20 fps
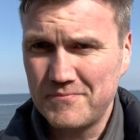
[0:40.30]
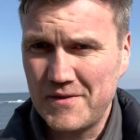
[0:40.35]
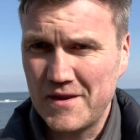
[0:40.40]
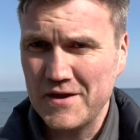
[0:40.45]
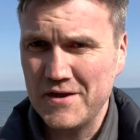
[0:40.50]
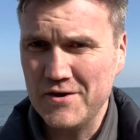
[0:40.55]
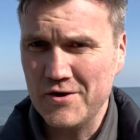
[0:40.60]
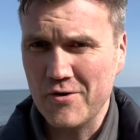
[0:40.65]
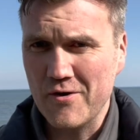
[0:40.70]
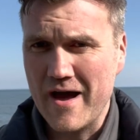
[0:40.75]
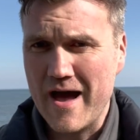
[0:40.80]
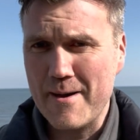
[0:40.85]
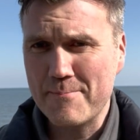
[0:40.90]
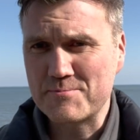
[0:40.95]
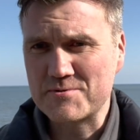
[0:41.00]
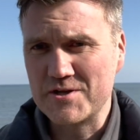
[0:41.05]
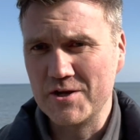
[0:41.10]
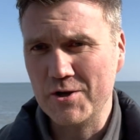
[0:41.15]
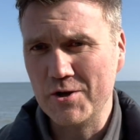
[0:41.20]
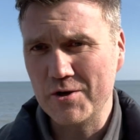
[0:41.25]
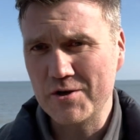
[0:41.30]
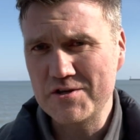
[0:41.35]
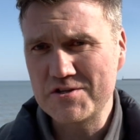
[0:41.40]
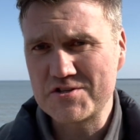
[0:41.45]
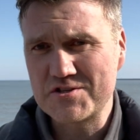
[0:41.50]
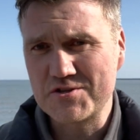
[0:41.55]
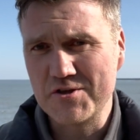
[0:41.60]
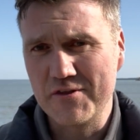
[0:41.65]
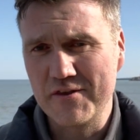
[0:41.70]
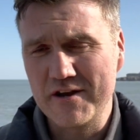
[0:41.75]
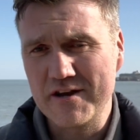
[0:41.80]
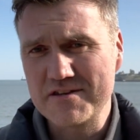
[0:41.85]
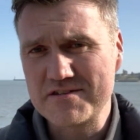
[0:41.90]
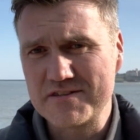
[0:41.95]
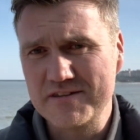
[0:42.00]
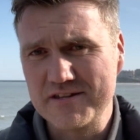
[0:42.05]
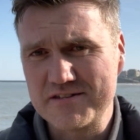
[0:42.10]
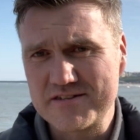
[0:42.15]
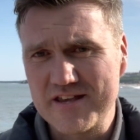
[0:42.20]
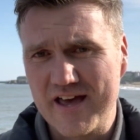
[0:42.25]
You know, absolutely stunning,
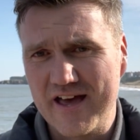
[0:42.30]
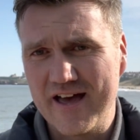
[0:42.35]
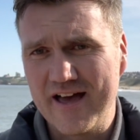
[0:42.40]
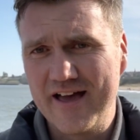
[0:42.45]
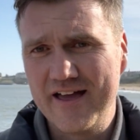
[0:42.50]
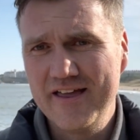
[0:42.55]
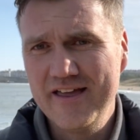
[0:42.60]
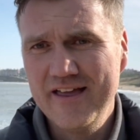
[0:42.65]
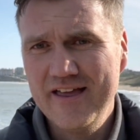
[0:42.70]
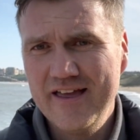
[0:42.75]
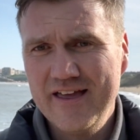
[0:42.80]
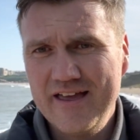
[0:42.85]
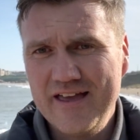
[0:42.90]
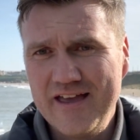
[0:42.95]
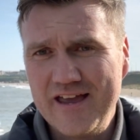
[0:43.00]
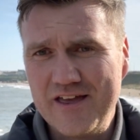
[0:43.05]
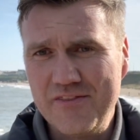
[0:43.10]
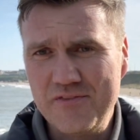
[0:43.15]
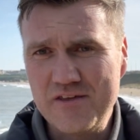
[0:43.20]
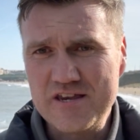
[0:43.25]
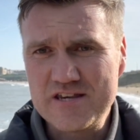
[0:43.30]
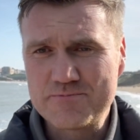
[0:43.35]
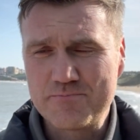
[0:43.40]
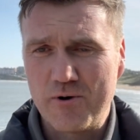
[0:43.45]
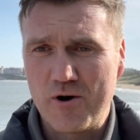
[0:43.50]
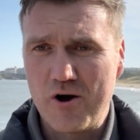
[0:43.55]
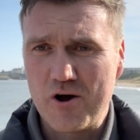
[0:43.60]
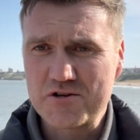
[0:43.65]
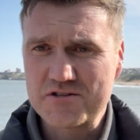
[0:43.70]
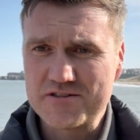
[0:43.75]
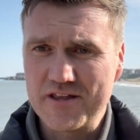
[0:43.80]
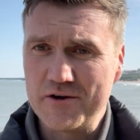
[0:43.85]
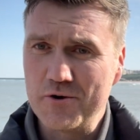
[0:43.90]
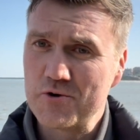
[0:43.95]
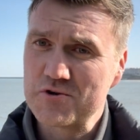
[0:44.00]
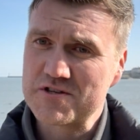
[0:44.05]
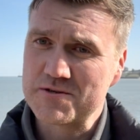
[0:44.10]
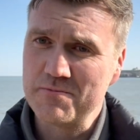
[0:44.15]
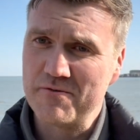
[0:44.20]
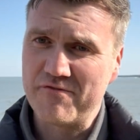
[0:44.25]
isn't it? In these parts, and I know
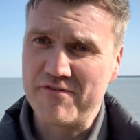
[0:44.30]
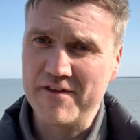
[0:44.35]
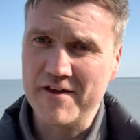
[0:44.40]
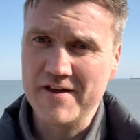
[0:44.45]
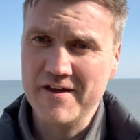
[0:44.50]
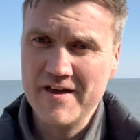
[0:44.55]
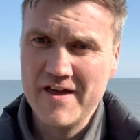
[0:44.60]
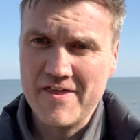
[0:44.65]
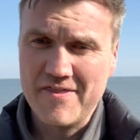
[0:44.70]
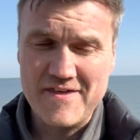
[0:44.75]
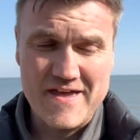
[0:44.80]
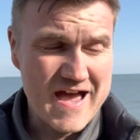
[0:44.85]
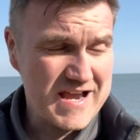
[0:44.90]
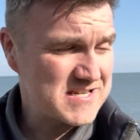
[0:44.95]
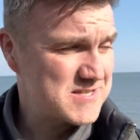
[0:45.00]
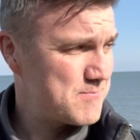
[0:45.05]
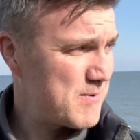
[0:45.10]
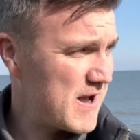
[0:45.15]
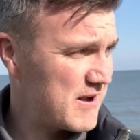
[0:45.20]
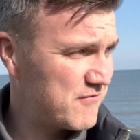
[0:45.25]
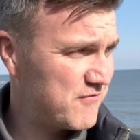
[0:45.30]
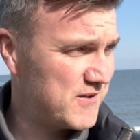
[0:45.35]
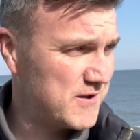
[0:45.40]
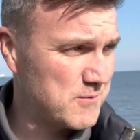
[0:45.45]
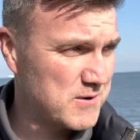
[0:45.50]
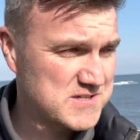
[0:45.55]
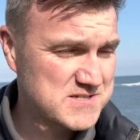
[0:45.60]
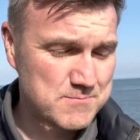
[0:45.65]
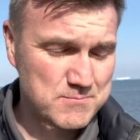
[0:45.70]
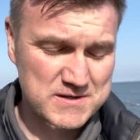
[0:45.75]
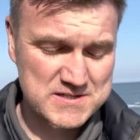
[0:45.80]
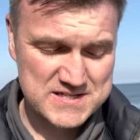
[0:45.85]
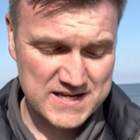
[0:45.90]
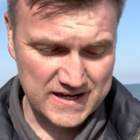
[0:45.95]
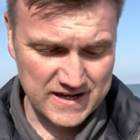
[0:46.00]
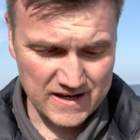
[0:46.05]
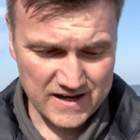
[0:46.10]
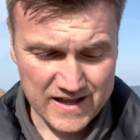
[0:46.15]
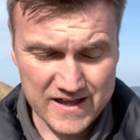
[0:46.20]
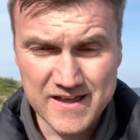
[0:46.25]
some of the expat viewers in
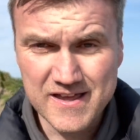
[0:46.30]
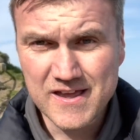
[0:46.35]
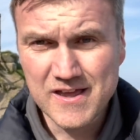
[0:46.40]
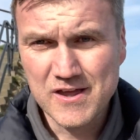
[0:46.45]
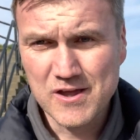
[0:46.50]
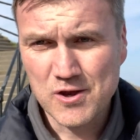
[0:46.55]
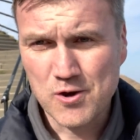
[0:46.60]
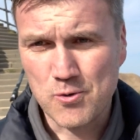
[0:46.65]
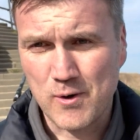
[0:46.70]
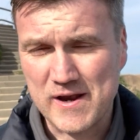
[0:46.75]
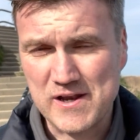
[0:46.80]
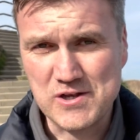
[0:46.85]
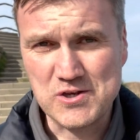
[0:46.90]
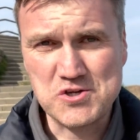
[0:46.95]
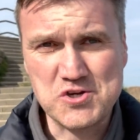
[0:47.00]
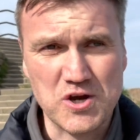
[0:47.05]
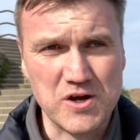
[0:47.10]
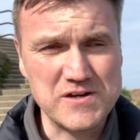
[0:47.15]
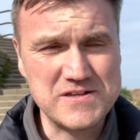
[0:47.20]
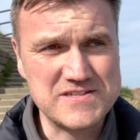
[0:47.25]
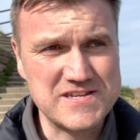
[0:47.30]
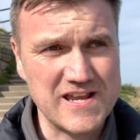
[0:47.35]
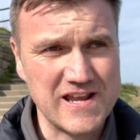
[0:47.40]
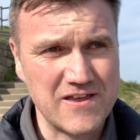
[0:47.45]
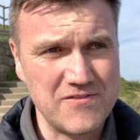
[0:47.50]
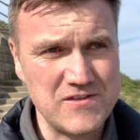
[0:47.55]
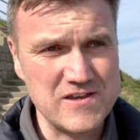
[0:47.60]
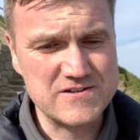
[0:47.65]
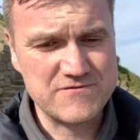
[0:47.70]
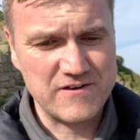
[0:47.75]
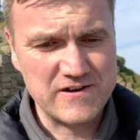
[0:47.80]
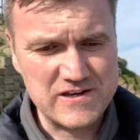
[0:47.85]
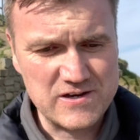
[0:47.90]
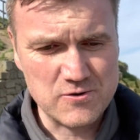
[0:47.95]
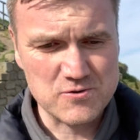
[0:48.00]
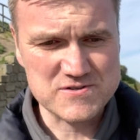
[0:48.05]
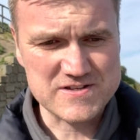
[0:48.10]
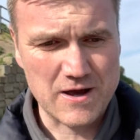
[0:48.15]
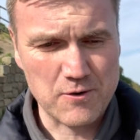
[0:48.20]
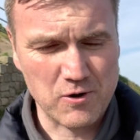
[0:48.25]
particular quite enjoy taking these
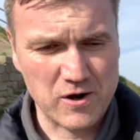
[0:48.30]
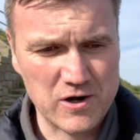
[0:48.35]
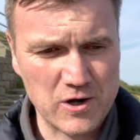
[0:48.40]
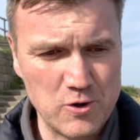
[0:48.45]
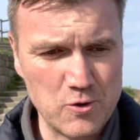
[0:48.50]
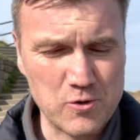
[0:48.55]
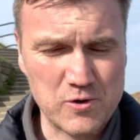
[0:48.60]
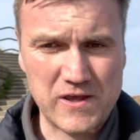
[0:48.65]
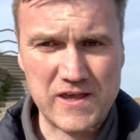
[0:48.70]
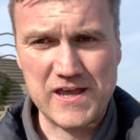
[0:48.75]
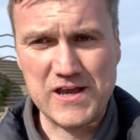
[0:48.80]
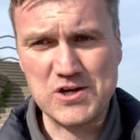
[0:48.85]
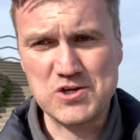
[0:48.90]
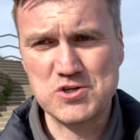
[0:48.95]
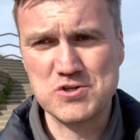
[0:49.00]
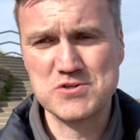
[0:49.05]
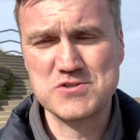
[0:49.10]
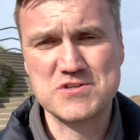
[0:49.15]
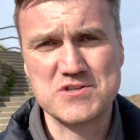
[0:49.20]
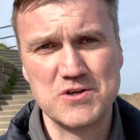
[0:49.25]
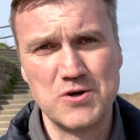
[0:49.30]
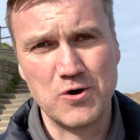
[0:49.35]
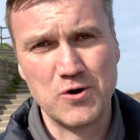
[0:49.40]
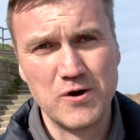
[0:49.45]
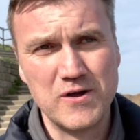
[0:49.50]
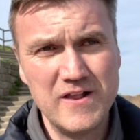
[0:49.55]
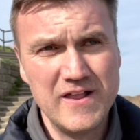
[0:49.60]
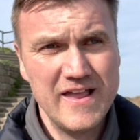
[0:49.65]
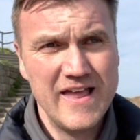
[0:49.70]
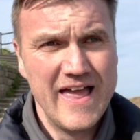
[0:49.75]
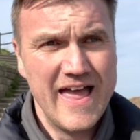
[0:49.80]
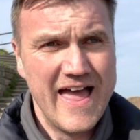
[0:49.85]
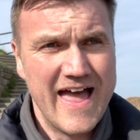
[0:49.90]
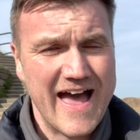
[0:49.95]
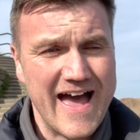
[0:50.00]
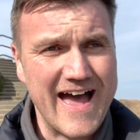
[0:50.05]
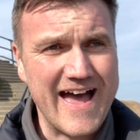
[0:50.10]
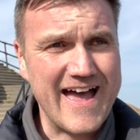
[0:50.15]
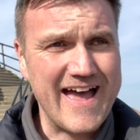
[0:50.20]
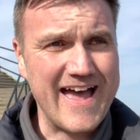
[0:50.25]
videos out on location. So
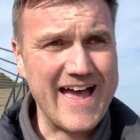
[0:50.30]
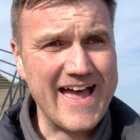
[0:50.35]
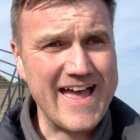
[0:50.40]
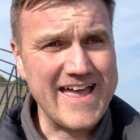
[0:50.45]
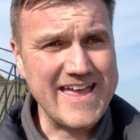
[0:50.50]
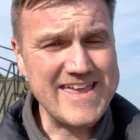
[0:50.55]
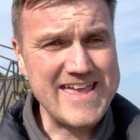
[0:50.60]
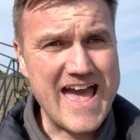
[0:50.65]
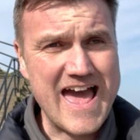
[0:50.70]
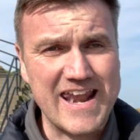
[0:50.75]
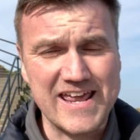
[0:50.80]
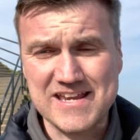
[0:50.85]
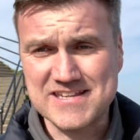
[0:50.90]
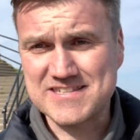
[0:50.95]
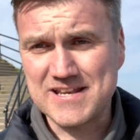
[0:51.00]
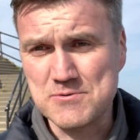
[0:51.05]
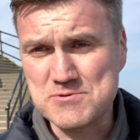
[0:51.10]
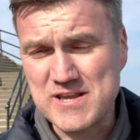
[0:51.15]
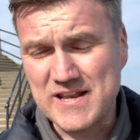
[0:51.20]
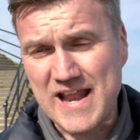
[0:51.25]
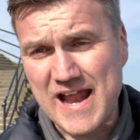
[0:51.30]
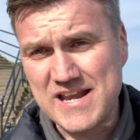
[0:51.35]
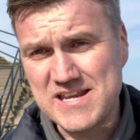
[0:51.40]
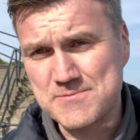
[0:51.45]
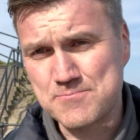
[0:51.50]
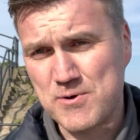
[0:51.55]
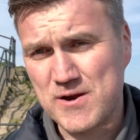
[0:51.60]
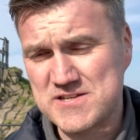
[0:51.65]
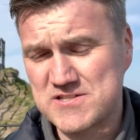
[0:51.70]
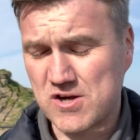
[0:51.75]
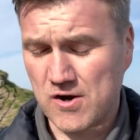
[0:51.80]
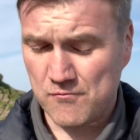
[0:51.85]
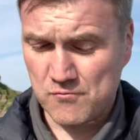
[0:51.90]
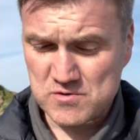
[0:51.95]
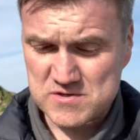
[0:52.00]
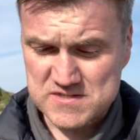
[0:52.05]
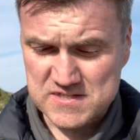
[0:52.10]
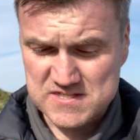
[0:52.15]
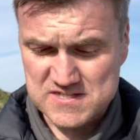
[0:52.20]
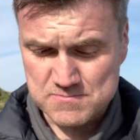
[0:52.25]
yeah, like I said, I was at Eddie's press
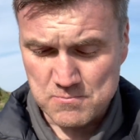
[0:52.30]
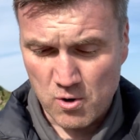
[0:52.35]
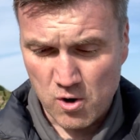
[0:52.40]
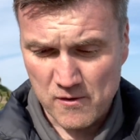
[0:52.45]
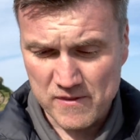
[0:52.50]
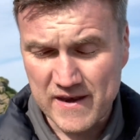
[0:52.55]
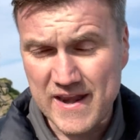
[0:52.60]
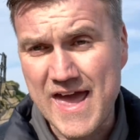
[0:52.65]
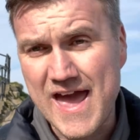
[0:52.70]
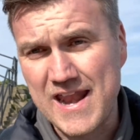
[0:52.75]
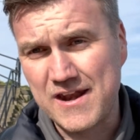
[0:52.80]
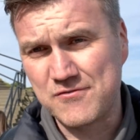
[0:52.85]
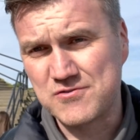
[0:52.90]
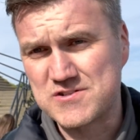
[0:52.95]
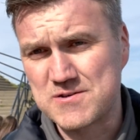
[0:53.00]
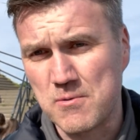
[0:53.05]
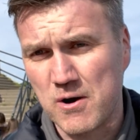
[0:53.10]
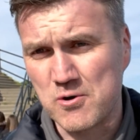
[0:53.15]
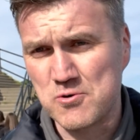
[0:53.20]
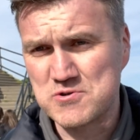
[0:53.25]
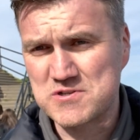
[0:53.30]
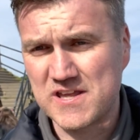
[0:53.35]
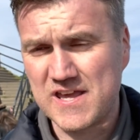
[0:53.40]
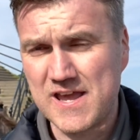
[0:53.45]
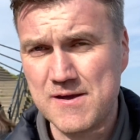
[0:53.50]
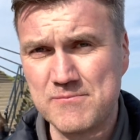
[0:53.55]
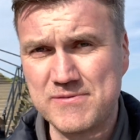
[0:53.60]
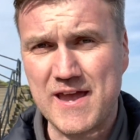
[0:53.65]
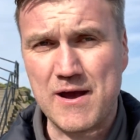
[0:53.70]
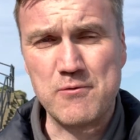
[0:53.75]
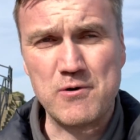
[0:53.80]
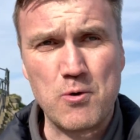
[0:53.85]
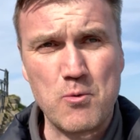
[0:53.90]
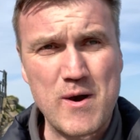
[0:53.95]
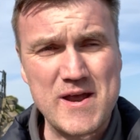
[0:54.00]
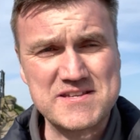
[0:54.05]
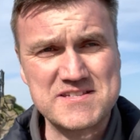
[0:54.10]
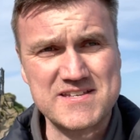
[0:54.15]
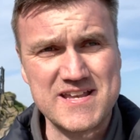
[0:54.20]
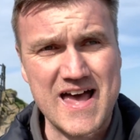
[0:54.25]
conference this morning ahead of tomorrow's game down at
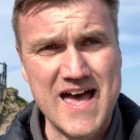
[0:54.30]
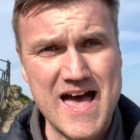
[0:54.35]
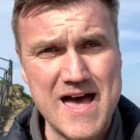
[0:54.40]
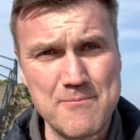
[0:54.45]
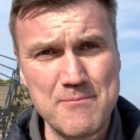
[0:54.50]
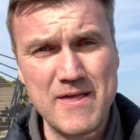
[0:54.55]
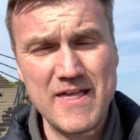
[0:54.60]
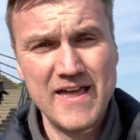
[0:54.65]
West Ham.